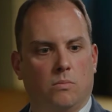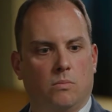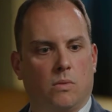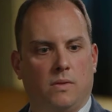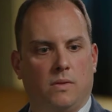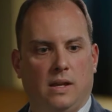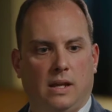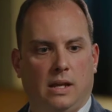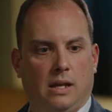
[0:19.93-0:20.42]

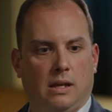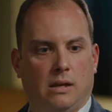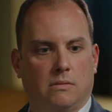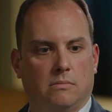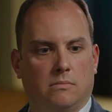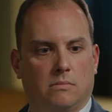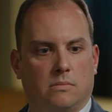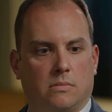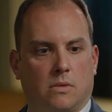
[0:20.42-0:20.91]
the
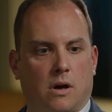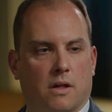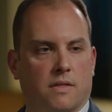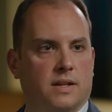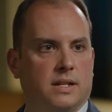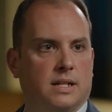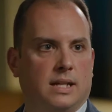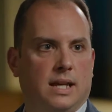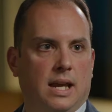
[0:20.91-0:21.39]

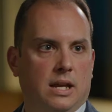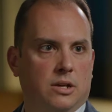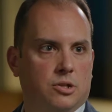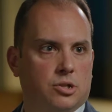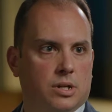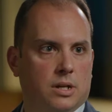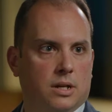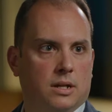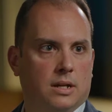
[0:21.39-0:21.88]

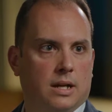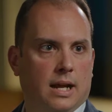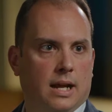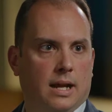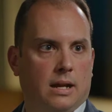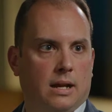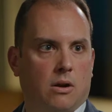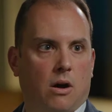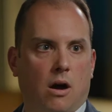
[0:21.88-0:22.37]
authentication
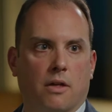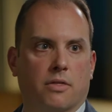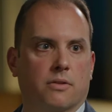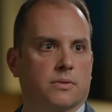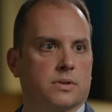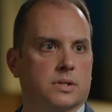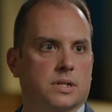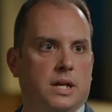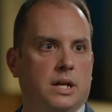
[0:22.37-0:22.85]
and
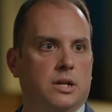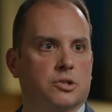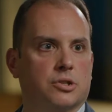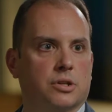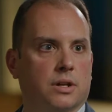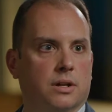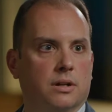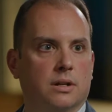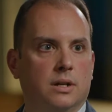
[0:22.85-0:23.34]

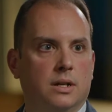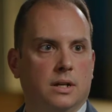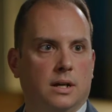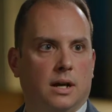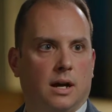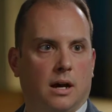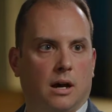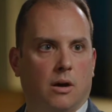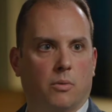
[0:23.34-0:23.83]
authorization
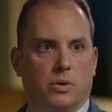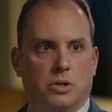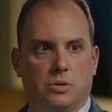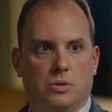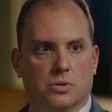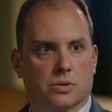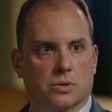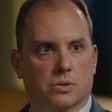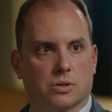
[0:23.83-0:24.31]
when
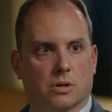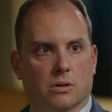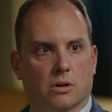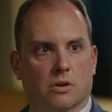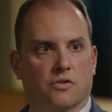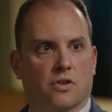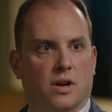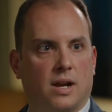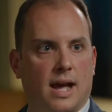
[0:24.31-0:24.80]
users are
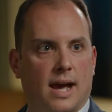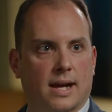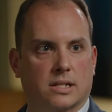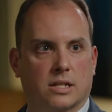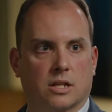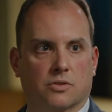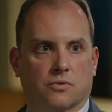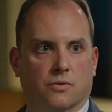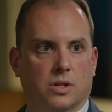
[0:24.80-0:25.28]
trying to
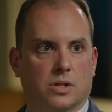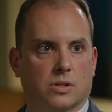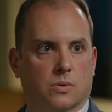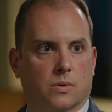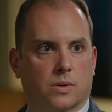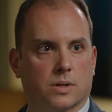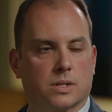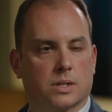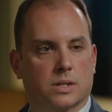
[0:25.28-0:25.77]
access
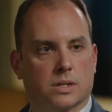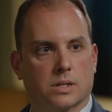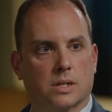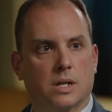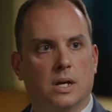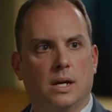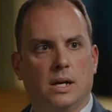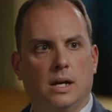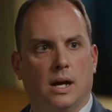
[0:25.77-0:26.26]
resources.
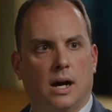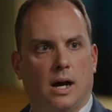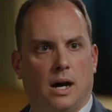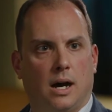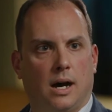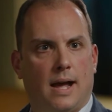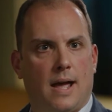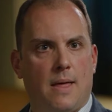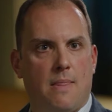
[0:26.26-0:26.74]

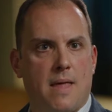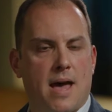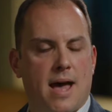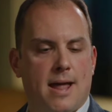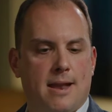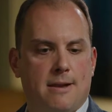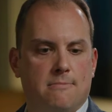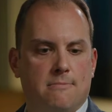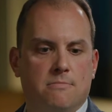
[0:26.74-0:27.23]
And
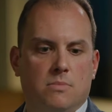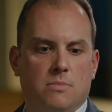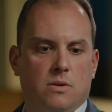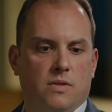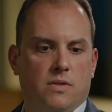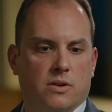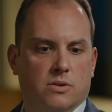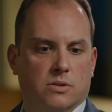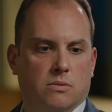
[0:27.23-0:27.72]
then
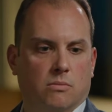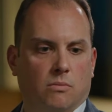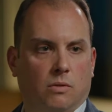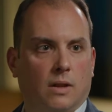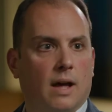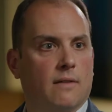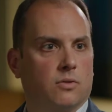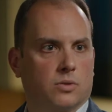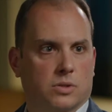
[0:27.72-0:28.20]
there's
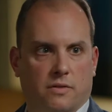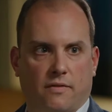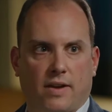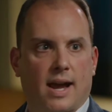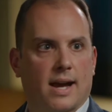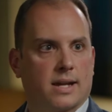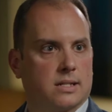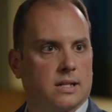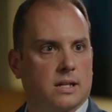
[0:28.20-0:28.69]
levels of
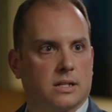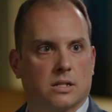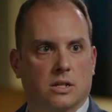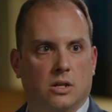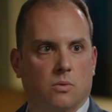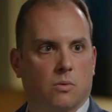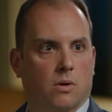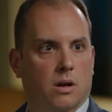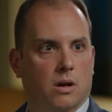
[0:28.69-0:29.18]
access that
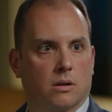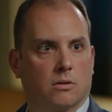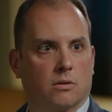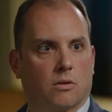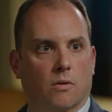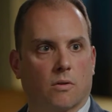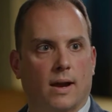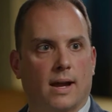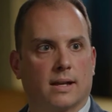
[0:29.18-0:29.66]
you want to
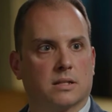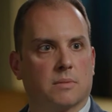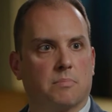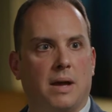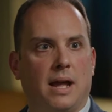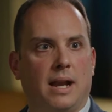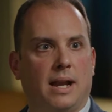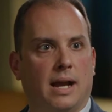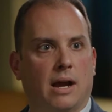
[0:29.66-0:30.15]
grant
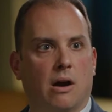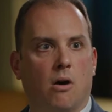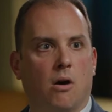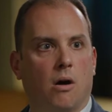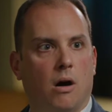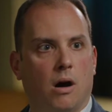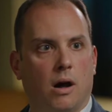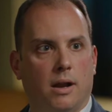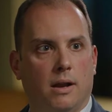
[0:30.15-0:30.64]
depending
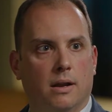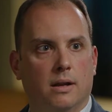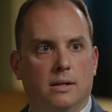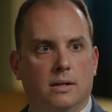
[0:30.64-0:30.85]
on